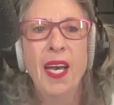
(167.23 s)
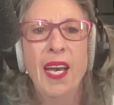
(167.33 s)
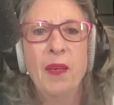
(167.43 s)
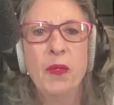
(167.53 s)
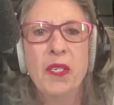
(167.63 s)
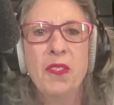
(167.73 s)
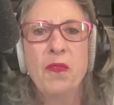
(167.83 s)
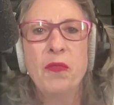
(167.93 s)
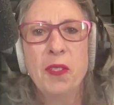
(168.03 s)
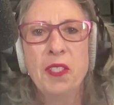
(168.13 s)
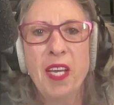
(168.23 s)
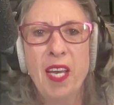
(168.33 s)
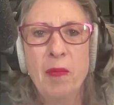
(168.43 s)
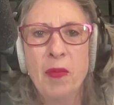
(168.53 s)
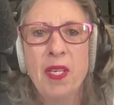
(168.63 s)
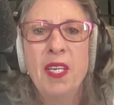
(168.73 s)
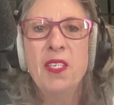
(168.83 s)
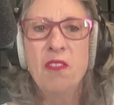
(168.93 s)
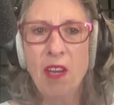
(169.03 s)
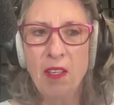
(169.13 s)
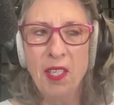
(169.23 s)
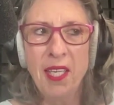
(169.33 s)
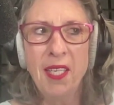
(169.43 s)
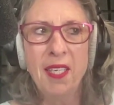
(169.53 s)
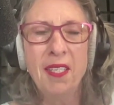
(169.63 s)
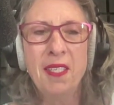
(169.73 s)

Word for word: I was full-time struggling